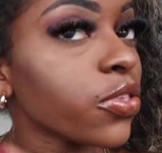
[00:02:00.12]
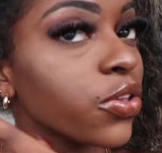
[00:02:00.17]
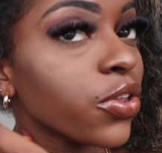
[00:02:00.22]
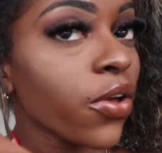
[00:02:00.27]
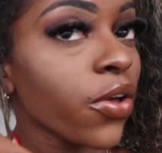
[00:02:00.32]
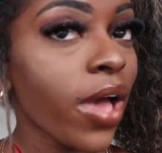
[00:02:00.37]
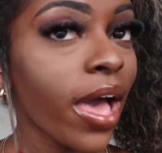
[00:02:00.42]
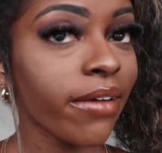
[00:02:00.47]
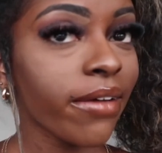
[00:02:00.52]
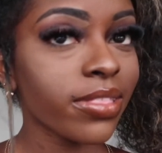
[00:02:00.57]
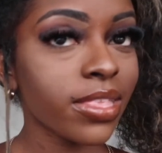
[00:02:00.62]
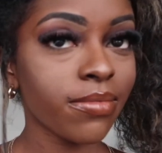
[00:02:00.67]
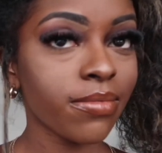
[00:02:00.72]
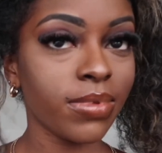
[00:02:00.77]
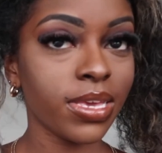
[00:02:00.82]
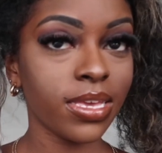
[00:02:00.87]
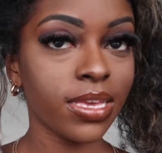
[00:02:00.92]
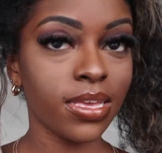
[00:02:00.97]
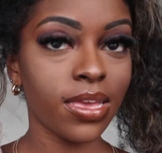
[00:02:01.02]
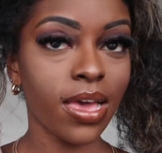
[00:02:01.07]
you don't have to
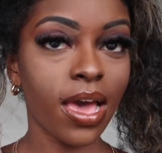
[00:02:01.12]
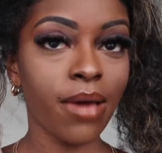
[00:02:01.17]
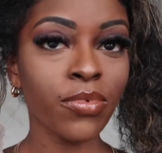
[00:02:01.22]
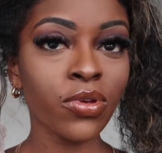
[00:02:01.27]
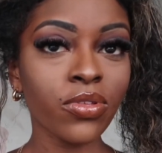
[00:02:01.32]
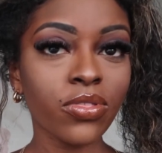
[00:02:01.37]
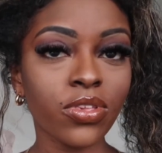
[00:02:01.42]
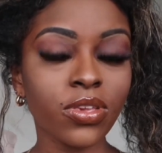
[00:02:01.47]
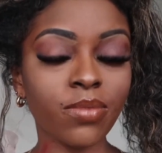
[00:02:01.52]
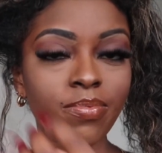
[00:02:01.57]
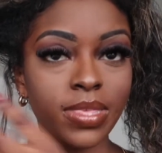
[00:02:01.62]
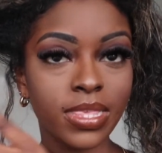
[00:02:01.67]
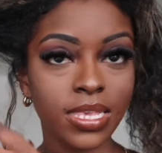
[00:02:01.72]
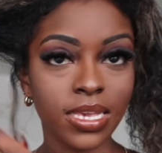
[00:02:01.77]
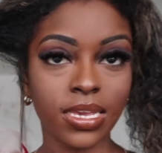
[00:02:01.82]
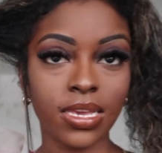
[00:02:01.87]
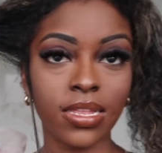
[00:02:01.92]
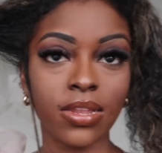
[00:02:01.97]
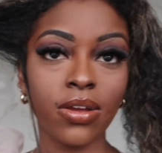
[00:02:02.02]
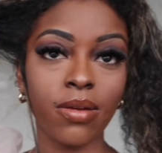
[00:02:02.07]
be, I'm not too
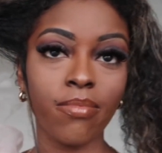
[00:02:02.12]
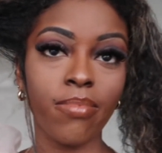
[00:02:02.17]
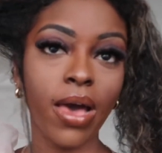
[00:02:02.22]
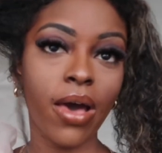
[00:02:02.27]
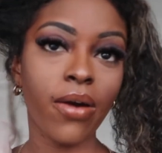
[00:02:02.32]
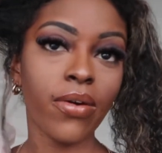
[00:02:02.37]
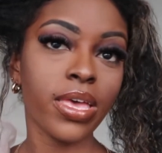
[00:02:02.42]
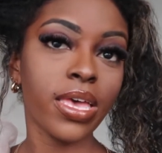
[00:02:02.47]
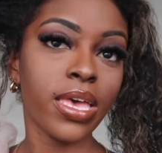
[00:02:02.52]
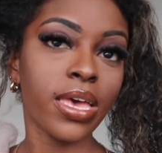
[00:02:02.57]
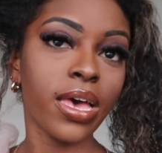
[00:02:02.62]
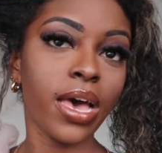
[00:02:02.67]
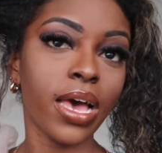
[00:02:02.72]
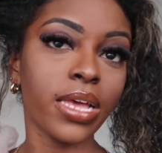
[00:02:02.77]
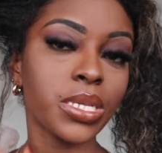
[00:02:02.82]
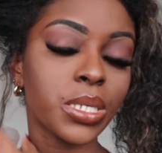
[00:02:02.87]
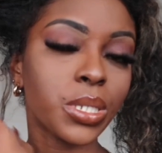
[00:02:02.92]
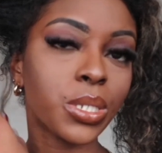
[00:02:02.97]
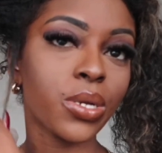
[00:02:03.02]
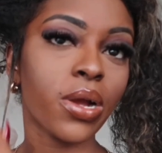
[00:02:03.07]
particular about it.
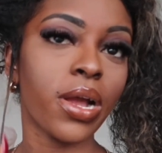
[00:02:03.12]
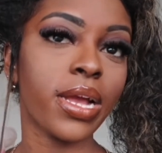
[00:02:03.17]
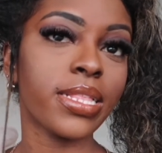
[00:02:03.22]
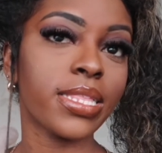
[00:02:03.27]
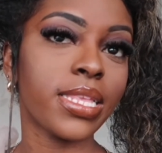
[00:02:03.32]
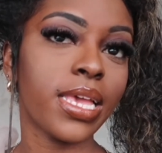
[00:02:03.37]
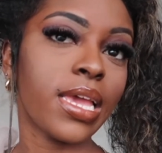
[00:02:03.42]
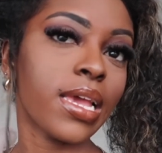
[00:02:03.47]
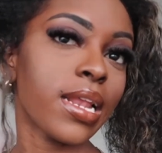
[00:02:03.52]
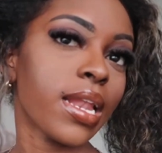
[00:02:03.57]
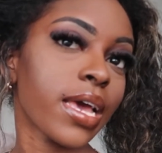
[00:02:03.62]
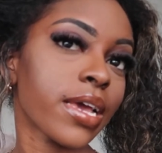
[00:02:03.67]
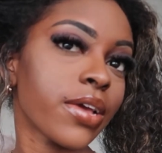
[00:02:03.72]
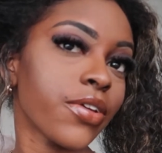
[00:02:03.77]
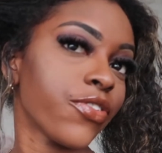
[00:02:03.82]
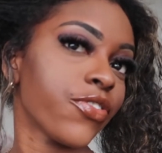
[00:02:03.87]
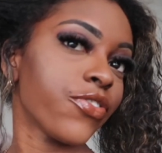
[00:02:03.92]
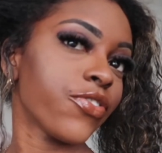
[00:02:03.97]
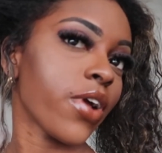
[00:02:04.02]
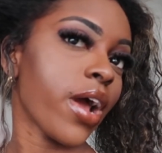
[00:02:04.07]
I just try and take like a
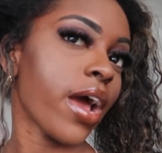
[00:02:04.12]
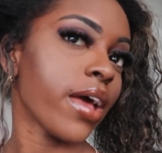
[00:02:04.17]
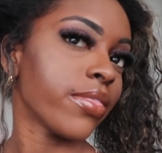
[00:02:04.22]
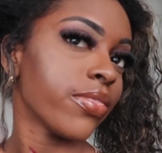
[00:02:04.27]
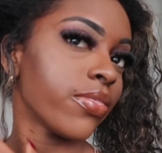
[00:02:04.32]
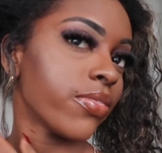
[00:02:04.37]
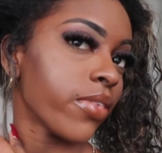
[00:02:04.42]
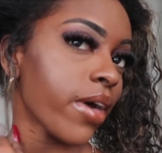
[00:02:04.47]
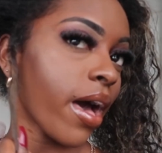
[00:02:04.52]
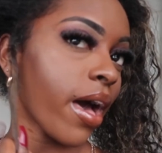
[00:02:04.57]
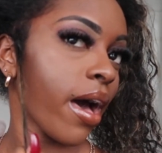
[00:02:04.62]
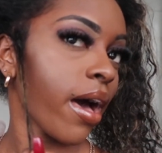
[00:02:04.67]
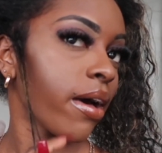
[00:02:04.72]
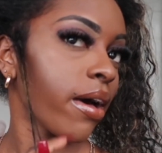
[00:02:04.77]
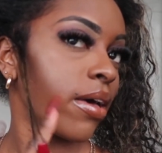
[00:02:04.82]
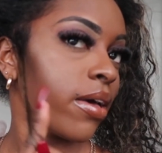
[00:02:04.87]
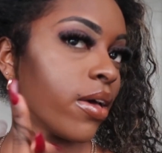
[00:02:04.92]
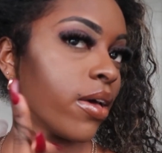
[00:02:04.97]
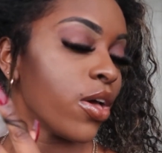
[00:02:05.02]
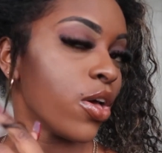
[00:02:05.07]
strand
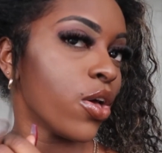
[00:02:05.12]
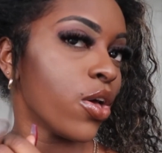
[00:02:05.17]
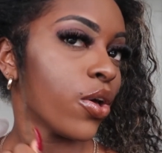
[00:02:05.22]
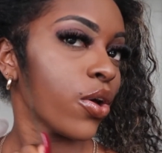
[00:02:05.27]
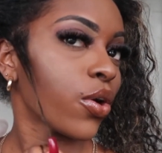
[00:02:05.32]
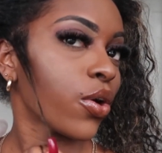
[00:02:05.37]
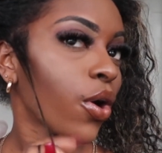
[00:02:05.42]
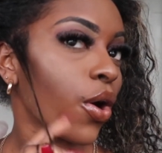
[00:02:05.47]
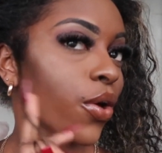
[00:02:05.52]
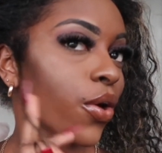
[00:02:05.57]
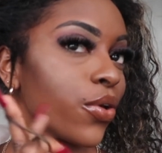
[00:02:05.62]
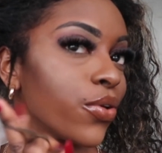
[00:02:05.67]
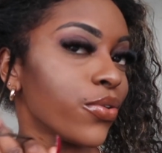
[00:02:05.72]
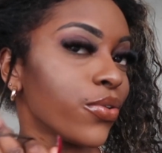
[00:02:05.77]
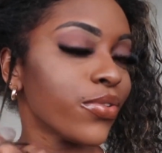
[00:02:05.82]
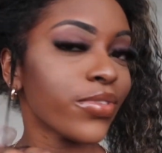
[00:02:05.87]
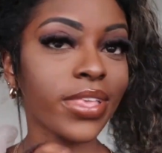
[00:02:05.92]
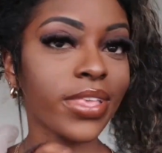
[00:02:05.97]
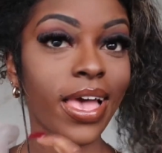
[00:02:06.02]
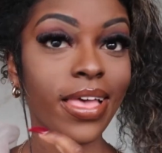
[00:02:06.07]
that
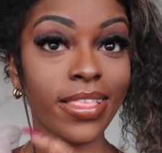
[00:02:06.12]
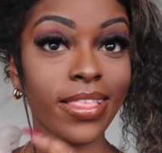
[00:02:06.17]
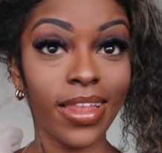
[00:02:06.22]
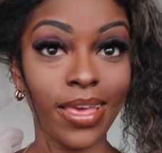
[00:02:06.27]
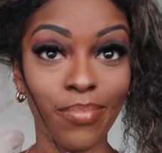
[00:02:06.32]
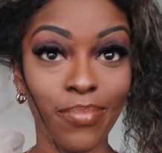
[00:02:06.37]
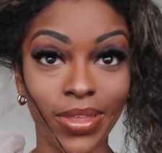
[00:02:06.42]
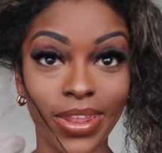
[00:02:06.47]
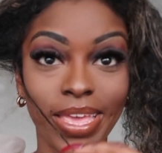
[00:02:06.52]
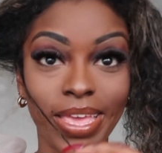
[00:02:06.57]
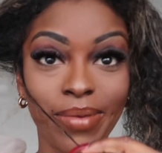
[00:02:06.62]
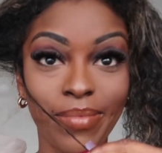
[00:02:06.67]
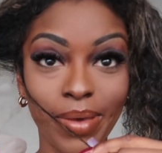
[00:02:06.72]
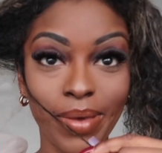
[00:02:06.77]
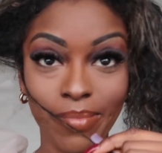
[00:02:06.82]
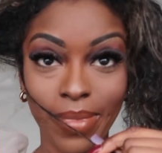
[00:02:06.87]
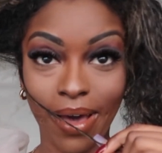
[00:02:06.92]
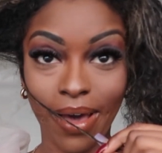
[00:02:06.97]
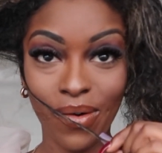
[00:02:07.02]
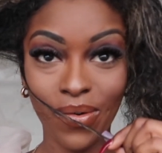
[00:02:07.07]
goes and then I put it in my
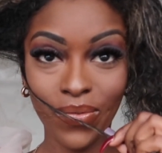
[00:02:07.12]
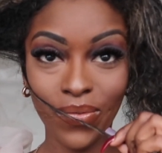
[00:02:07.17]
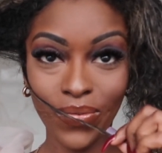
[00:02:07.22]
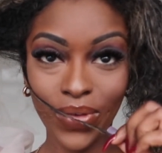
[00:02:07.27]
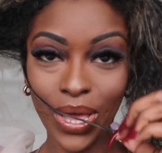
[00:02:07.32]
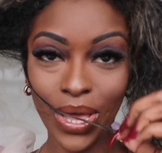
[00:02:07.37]
mouth.